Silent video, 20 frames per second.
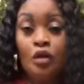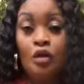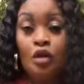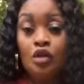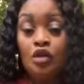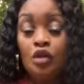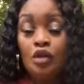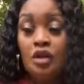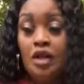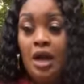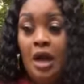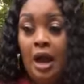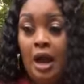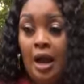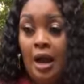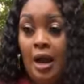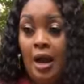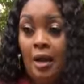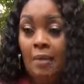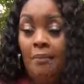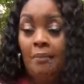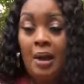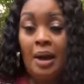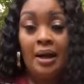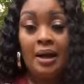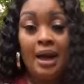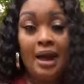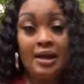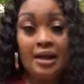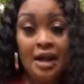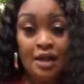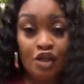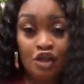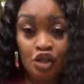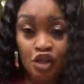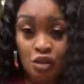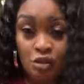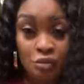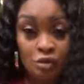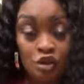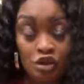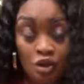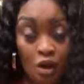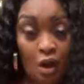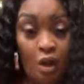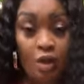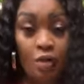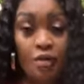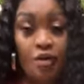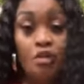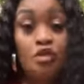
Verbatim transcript: go to their Bangladesh store,